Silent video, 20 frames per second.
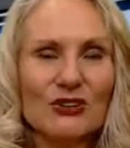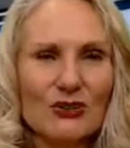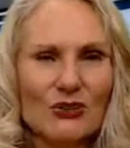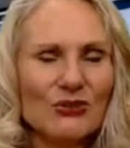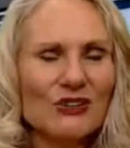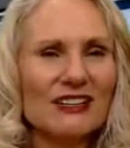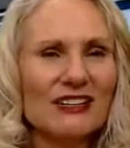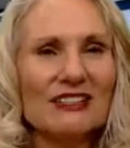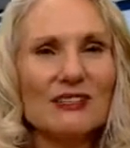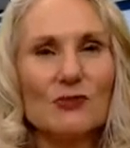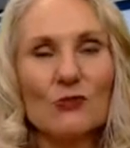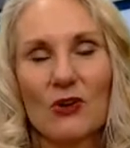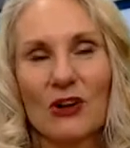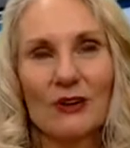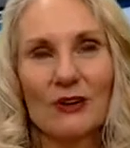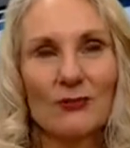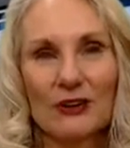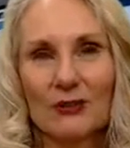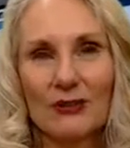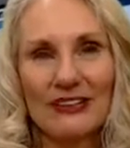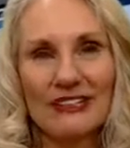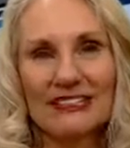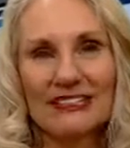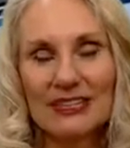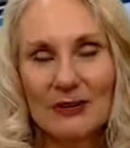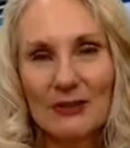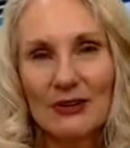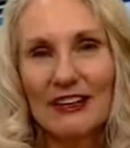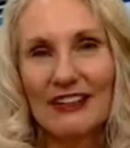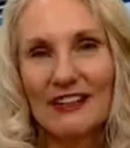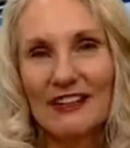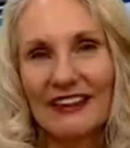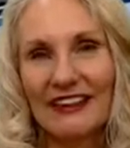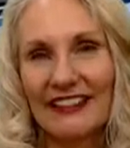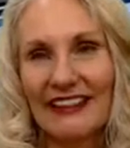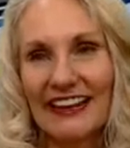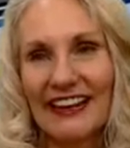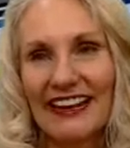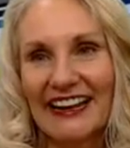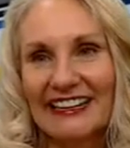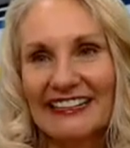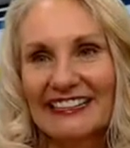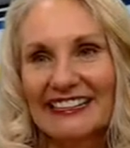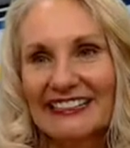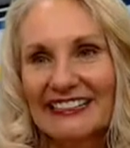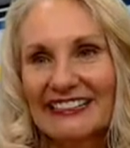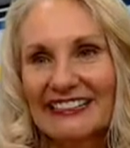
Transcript: Who doesn't want to be around somebody like that?